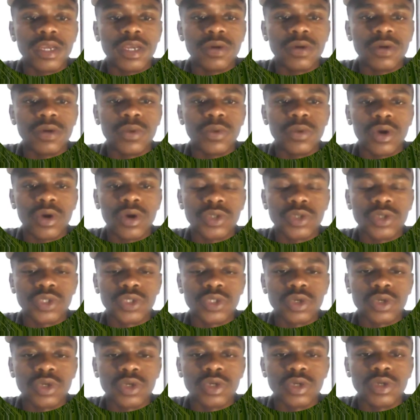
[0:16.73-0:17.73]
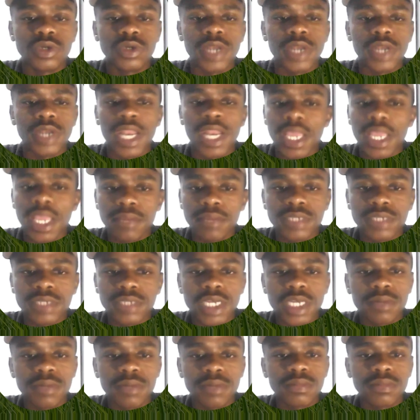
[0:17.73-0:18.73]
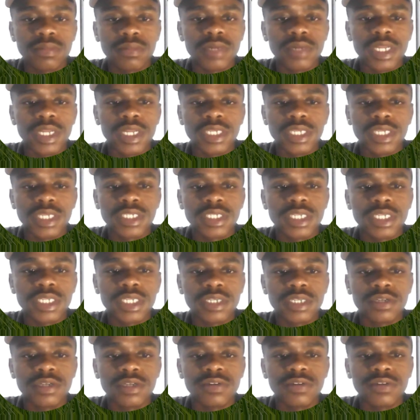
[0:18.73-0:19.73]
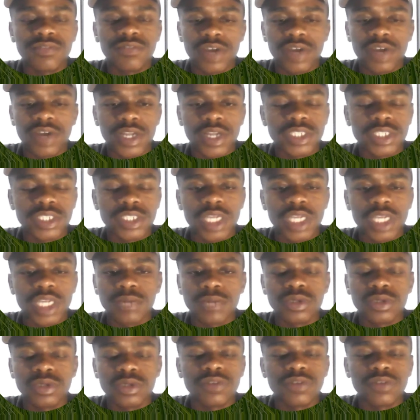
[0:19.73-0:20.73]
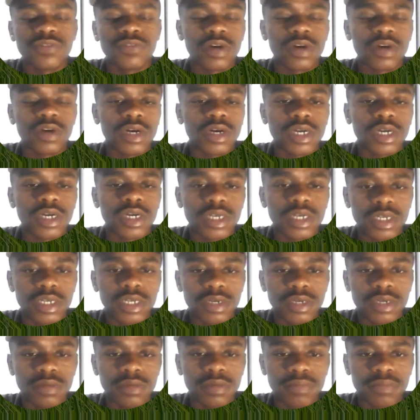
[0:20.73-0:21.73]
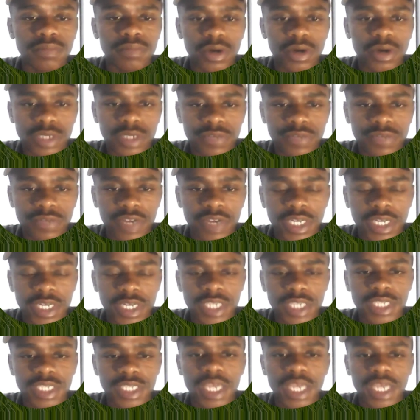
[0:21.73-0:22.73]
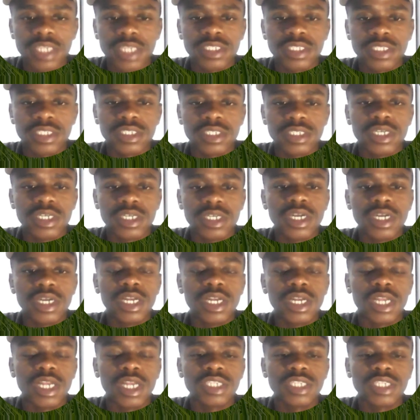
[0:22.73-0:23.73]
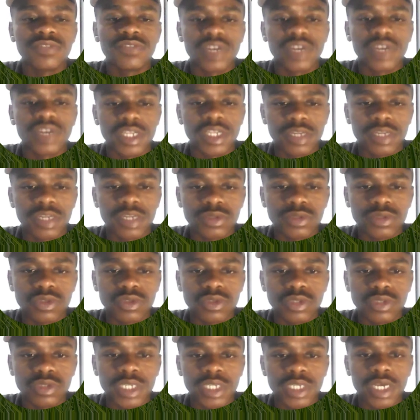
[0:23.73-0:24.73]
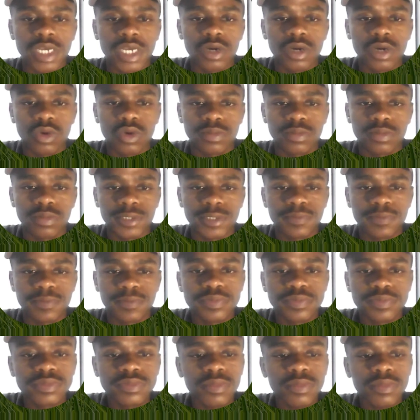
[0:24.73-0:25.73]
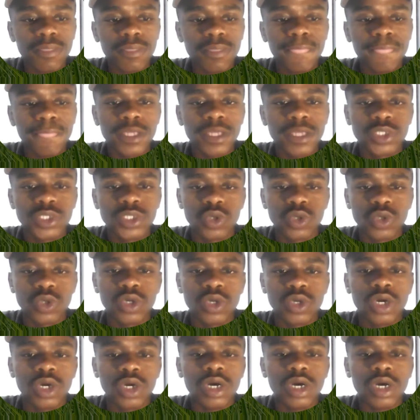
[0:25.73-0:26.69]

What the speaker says: we also name them, list the various types of biotic factors, and classify them to their groups. So